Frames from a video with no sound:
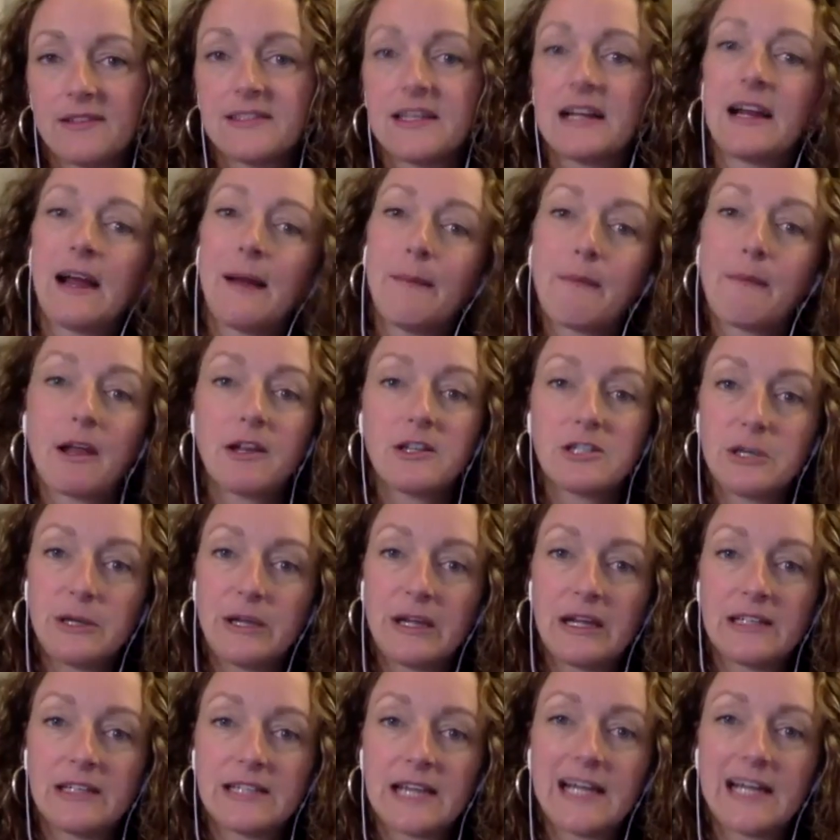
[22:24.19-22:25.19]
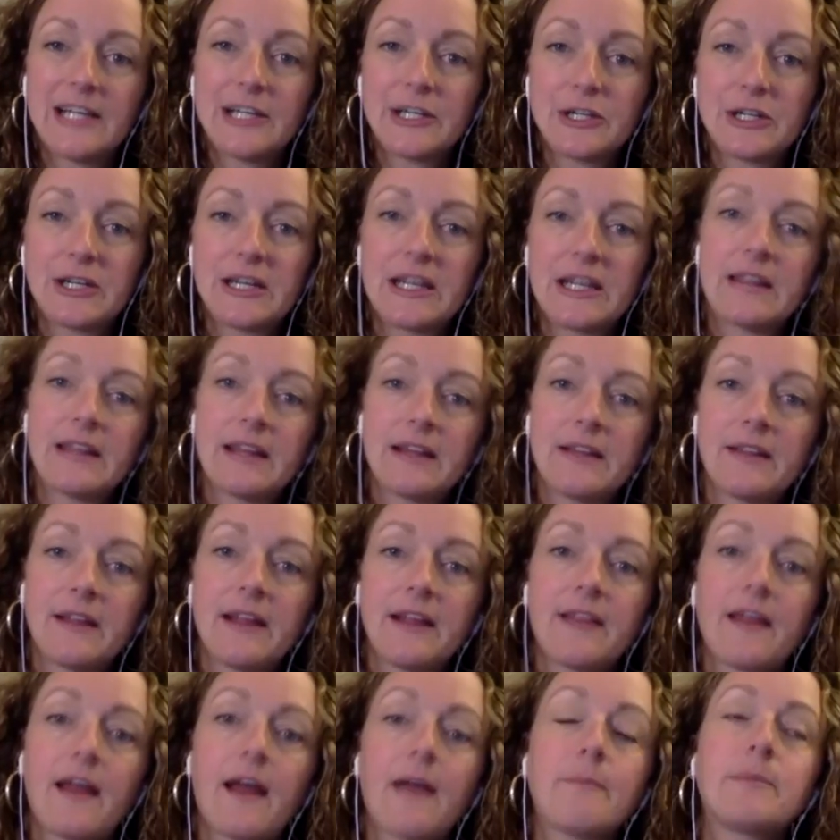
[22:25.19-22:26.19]
Like, I'm not doing a diet or anything like
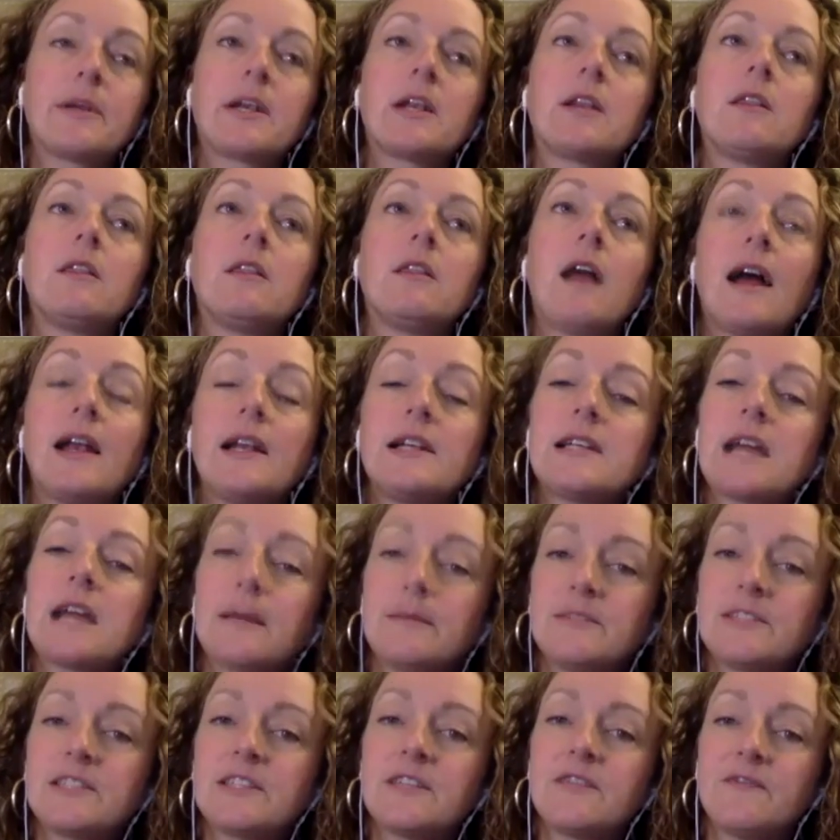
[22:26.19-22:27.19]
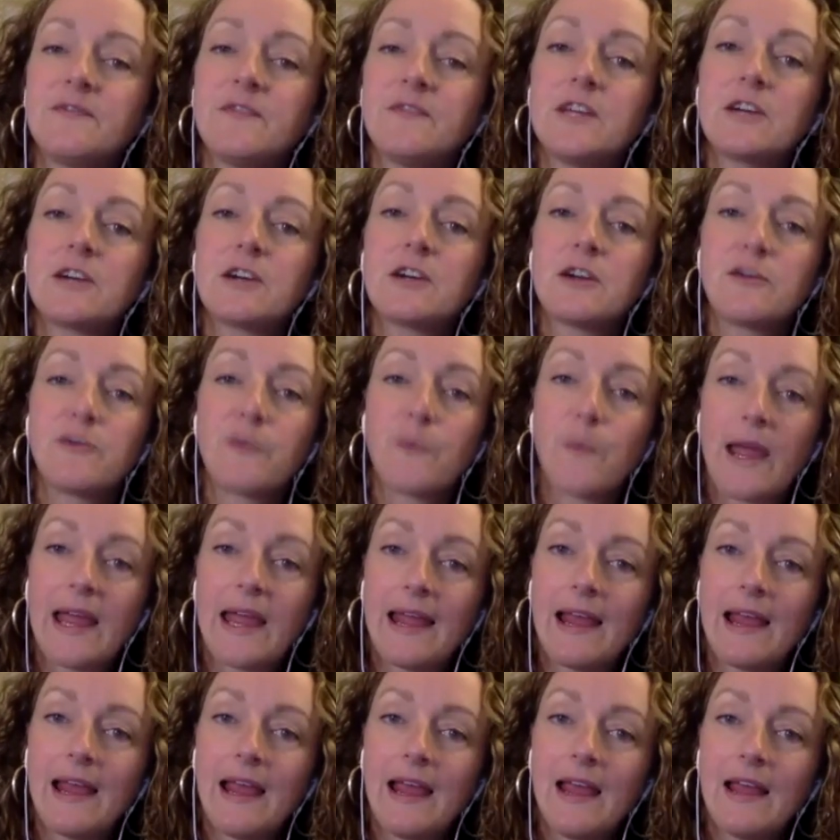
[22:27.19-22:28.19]
that. But a lot of times the fear of weight
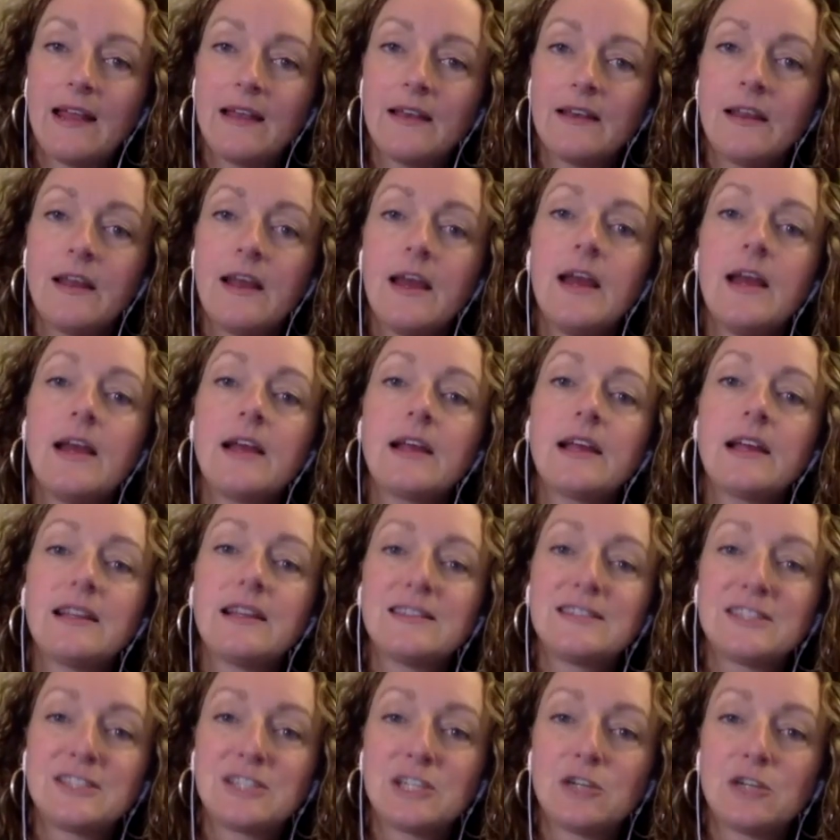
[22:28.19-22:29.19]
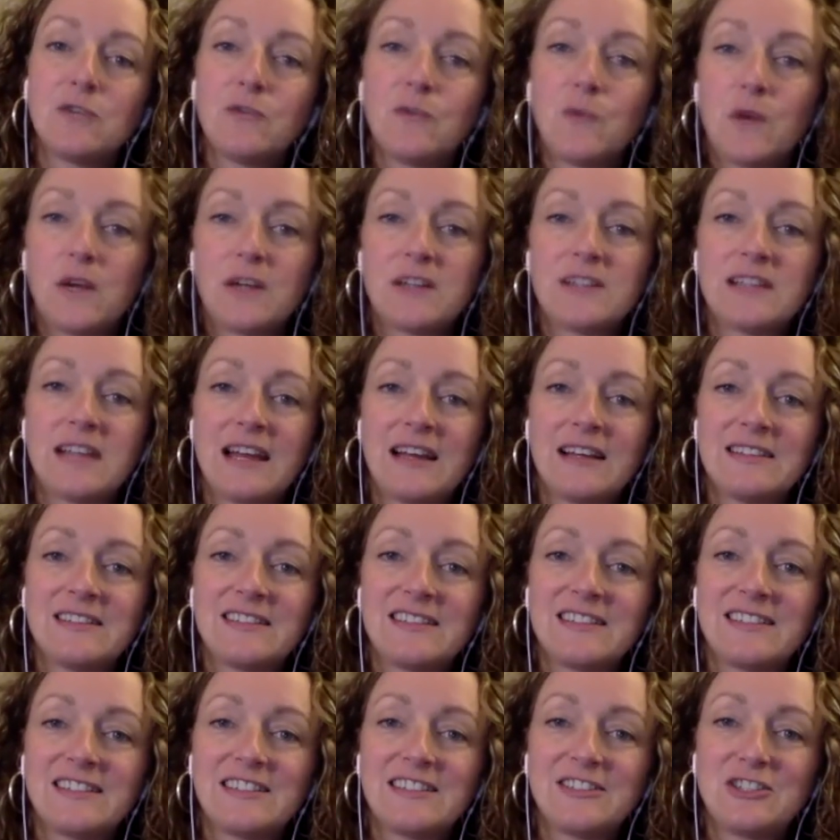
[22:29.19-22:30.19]
gain can still force
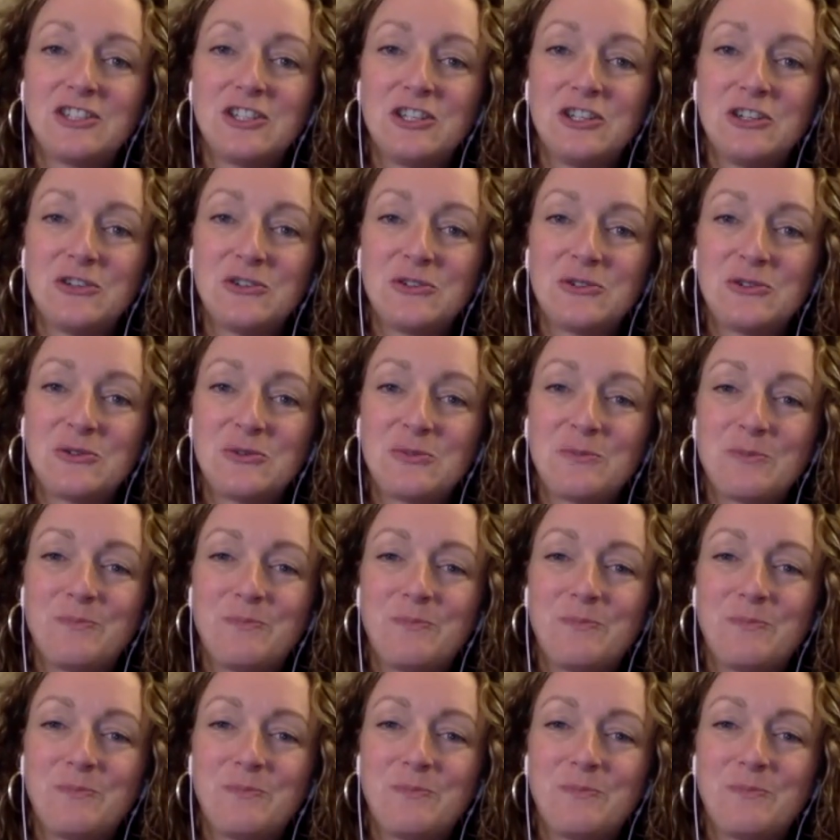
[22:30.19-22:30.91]
us to,